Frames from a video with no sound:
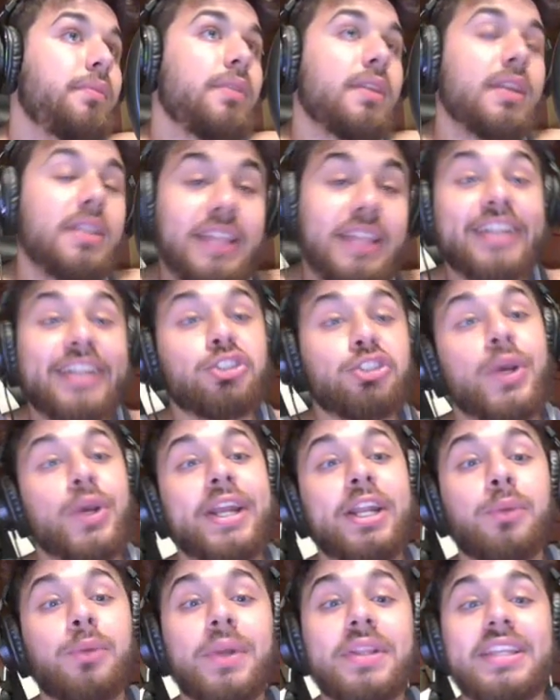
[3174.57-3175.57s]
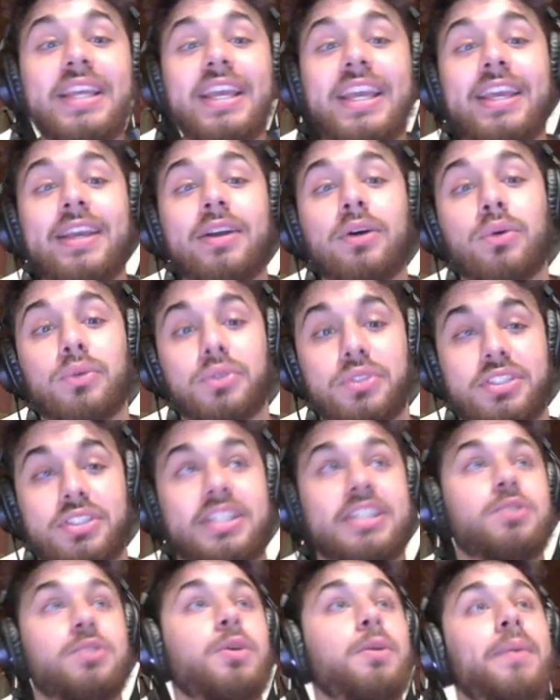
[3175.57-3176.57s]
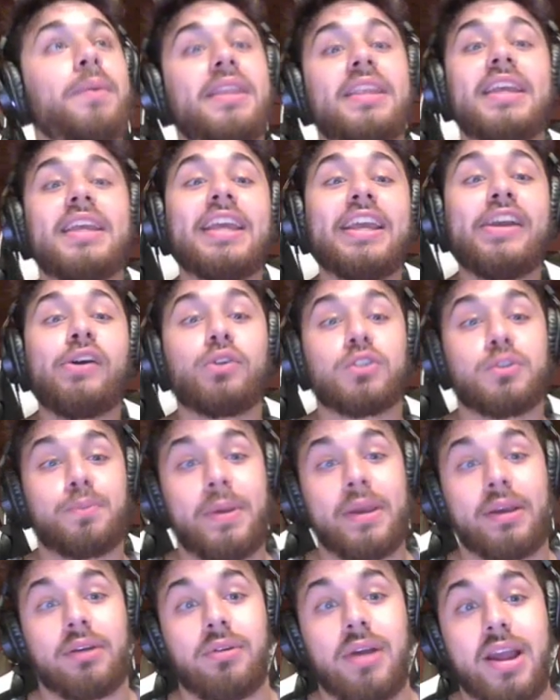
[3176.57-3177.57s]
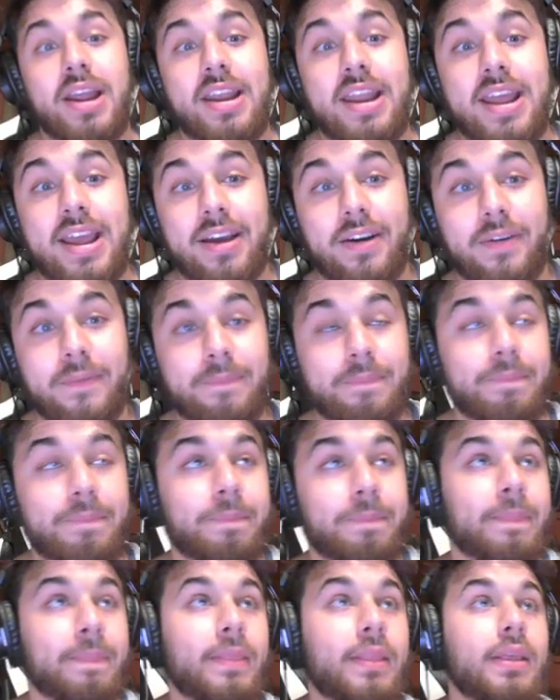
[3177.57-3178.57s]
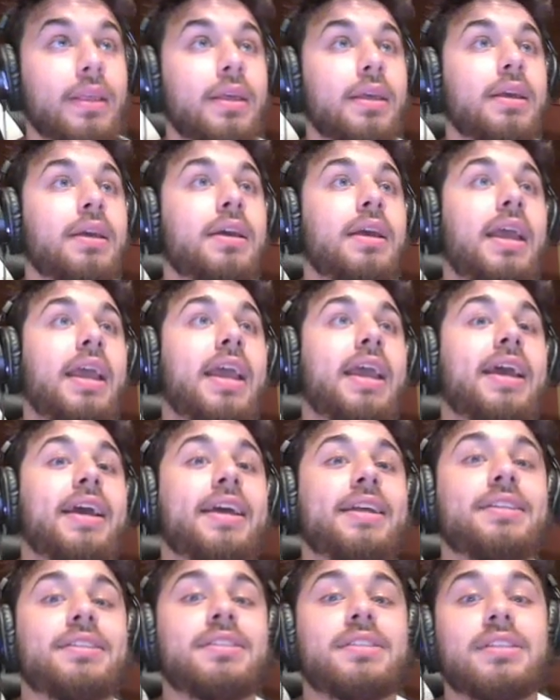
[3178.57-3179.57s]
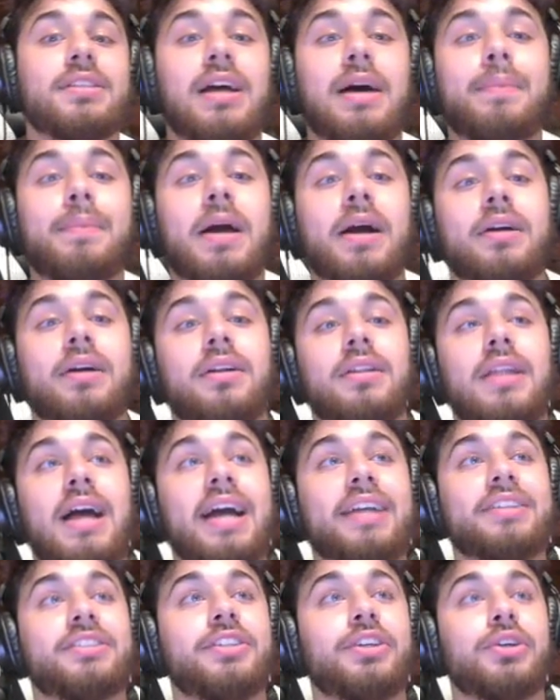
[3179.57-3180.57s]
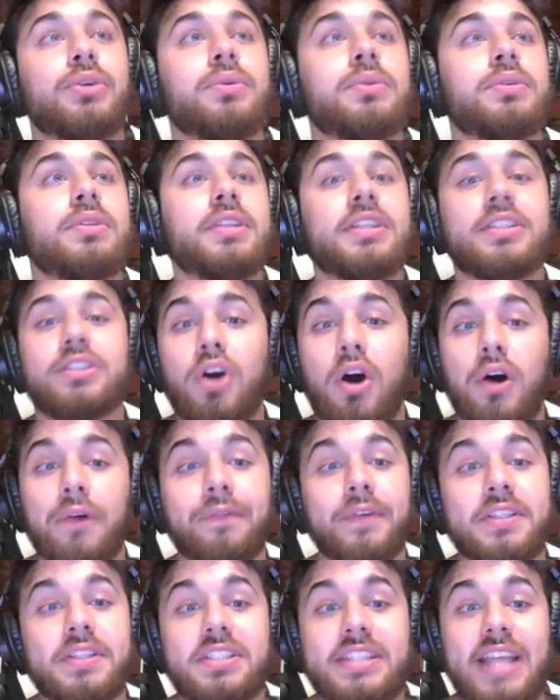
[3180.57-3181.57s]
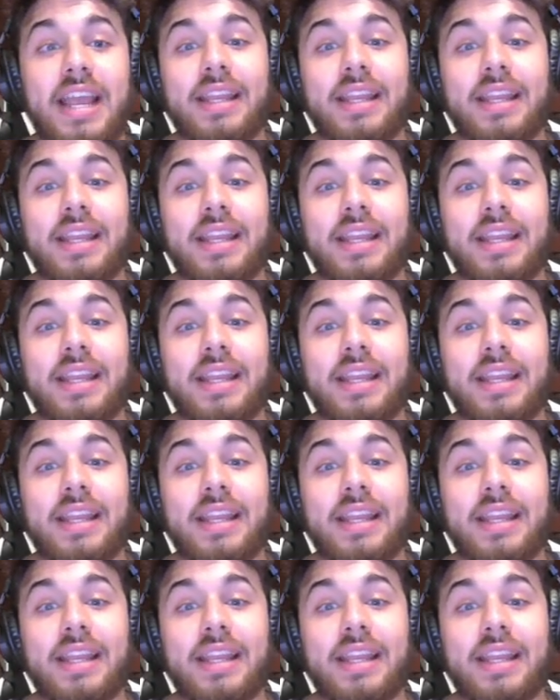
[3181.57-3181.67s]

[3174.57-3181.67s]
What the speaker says: they traded with the Eagles. This would have been the Eagles pick right now. And I'm not going to lie to you, the Dolphins, they